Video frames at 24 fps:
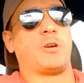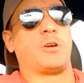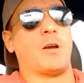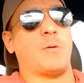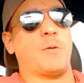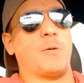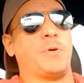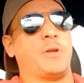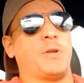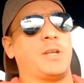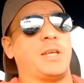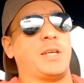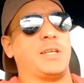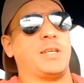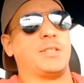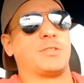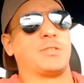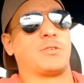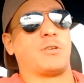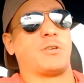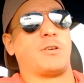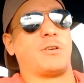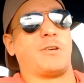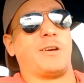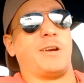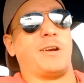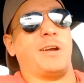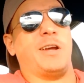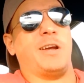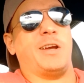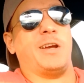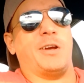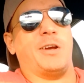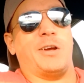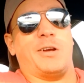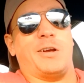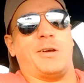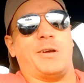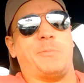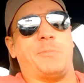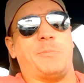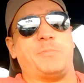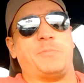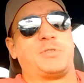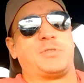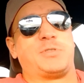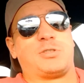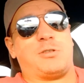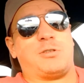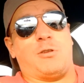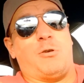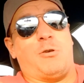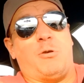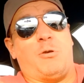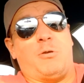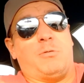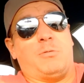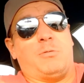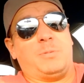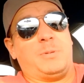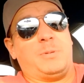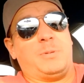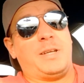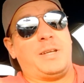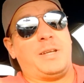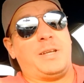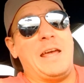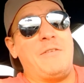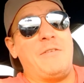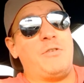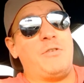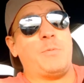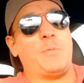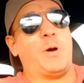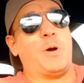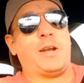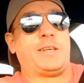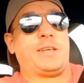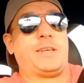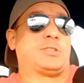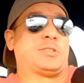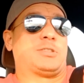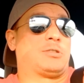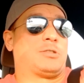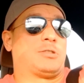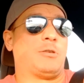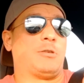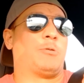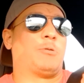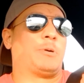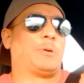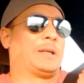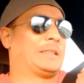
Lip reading: Companies are slow. Everybody is slow.